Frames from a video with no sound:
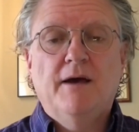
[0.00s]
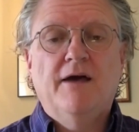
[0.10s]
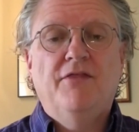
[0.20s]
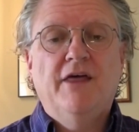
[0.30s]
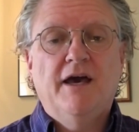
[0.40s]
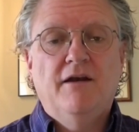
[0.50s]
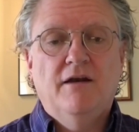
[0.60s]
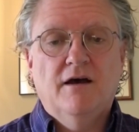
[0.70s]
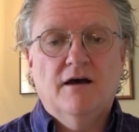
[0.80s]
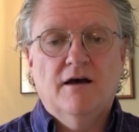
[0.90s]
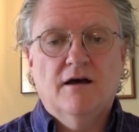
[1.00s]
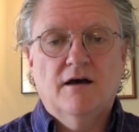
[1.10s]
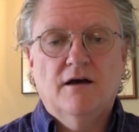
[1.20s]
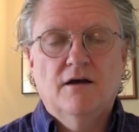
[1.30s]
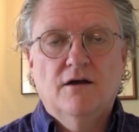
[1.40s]
and then
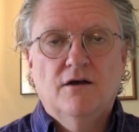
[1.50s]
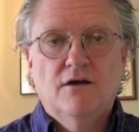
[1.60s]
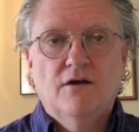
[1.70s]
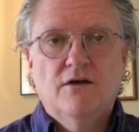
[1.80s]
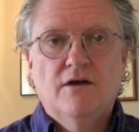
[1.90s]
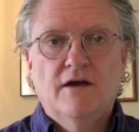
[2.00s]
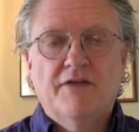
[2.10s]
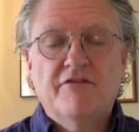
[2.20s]
at